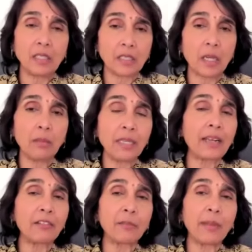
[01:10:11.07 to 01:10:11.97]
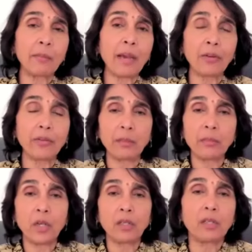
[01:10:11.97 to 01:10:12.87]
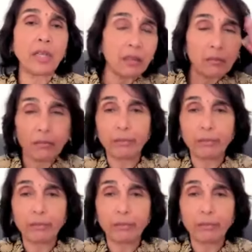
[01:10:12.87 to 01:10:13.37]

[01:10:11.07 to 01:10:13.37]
It's coming out of my mouth. I'm not like